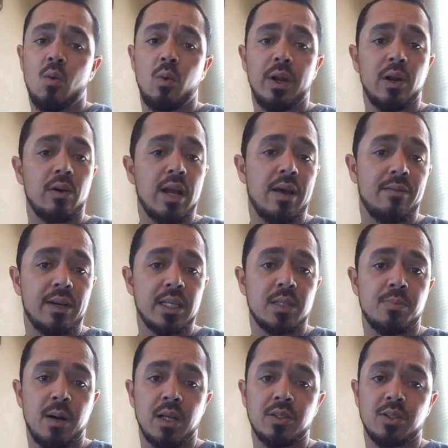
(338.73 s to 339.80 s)
We don't have any
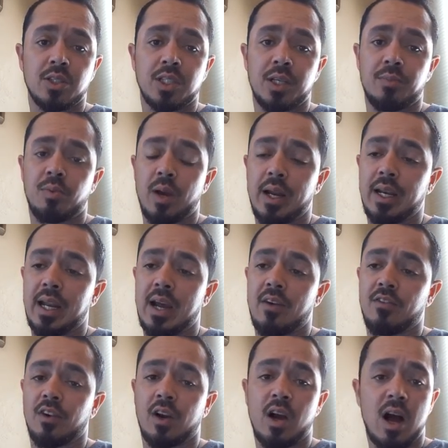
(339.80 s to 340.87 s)
sponsorship right
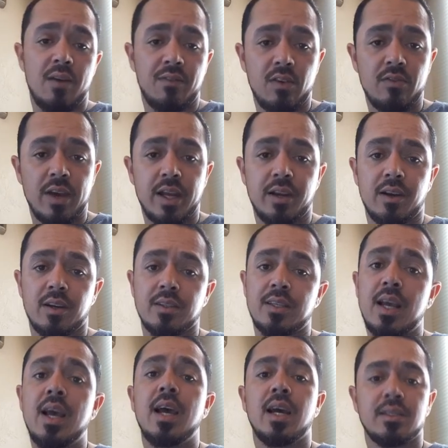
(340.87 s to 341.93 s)
now for coffee
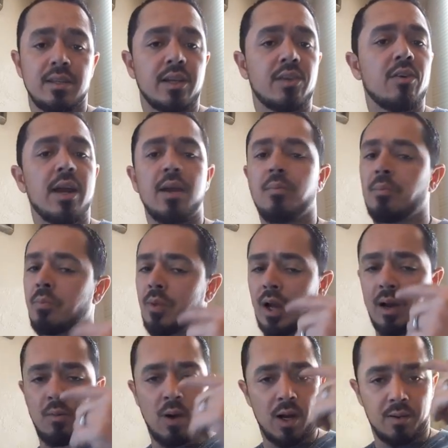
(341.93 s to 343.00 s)
vendors. I say, great.
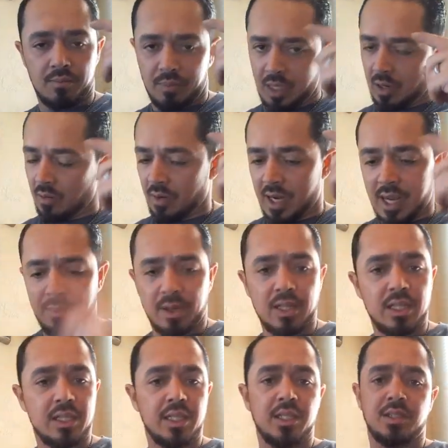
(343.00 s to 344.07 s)
I want, you know, name on
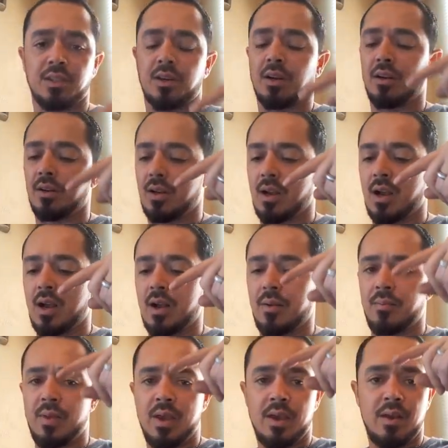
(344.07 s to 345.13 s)
the t-shirt,
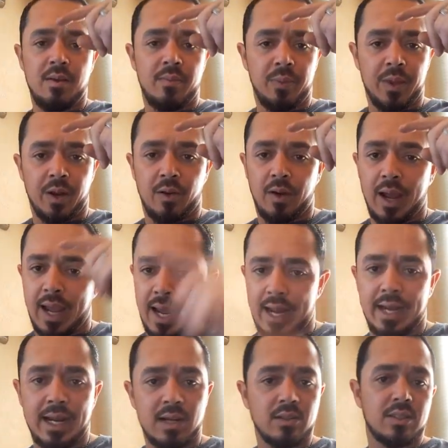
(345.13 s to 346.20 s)
um, you know,
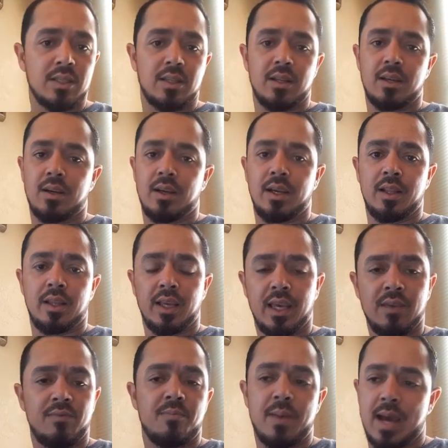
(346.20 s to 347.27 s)
handouts in the in the
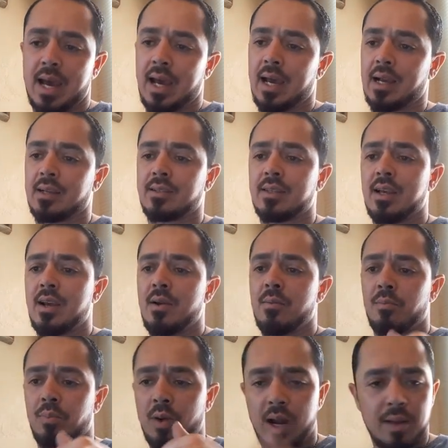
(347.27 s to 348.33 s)
gift bags,
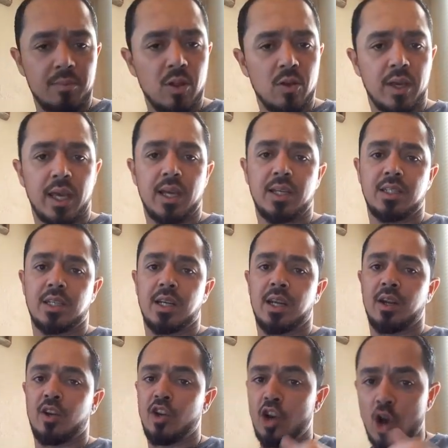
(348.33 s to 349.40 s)
prime
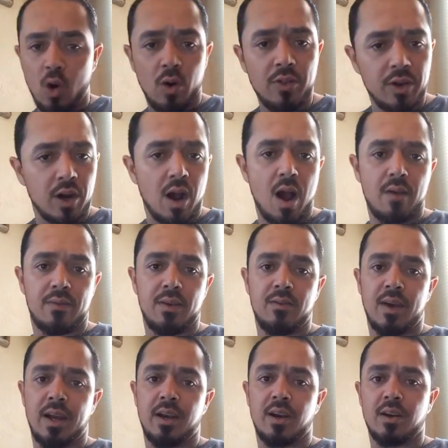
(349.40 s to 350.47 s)
location, no other coffee
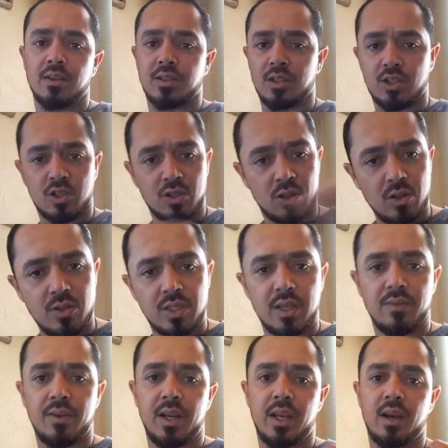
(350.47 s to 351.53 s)
vendors,
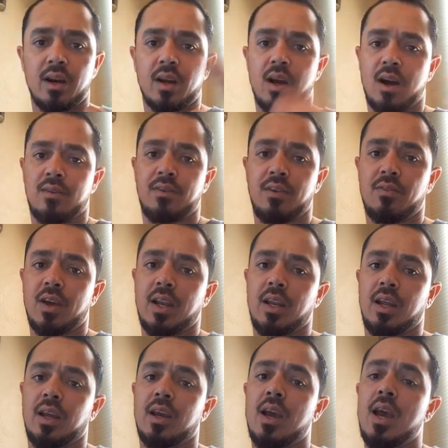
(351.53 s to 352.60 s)
exclusivity on coffee
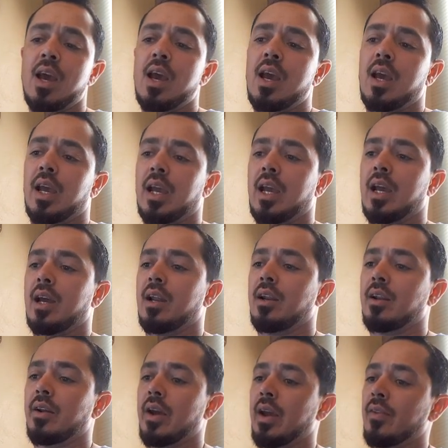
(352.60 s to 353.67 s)
vending.
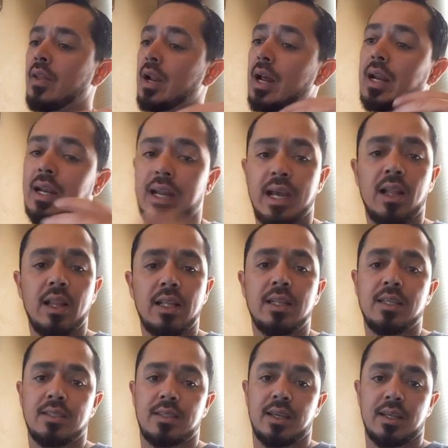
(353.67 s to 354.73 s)
And and then I nail in
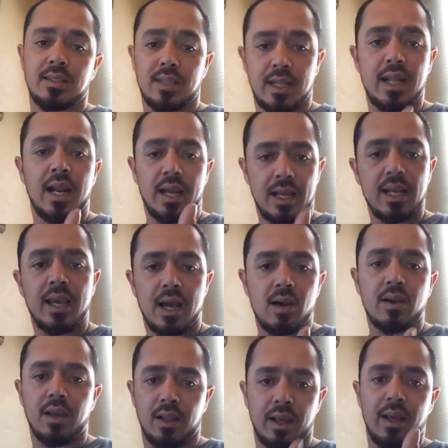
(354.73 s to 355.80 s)
these things, and then I can
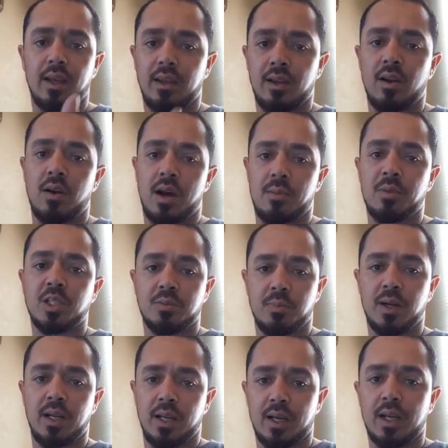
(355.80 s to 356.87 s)
calculate, you know, how much
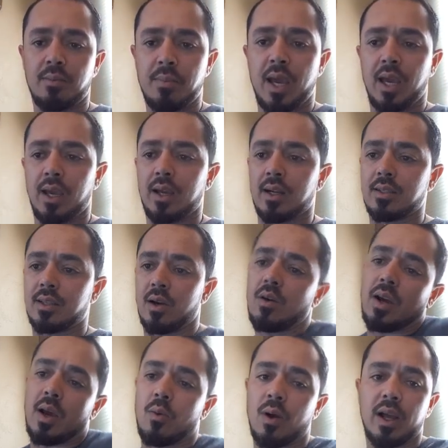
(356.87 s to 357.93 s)
money I'm going to make. And I say,
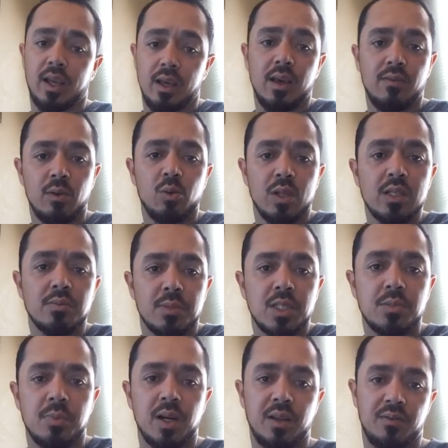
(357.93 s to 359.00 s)
okay, well, I can give you this
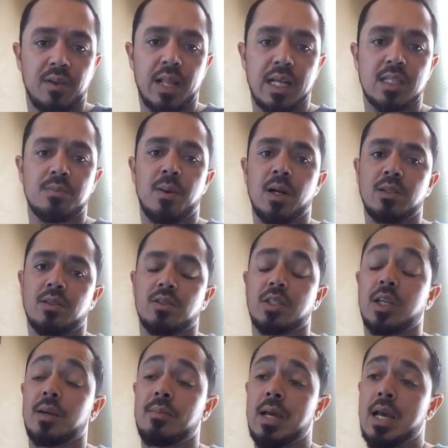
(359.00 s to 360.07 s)
much money for that
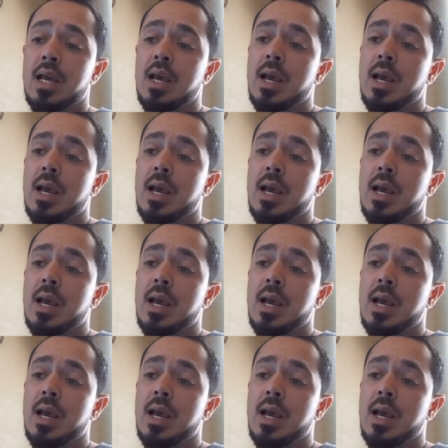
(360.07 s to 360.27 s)
sponsorship.